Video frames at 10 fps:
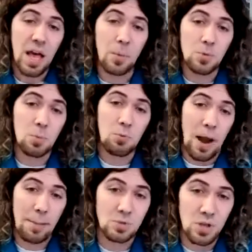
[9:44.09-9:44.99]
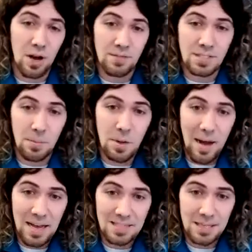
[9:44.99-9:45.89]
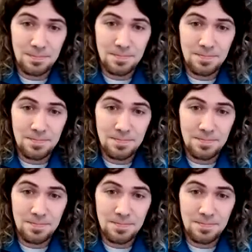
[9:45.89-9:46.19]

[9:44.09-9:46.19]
helped you problem solve in some capacity?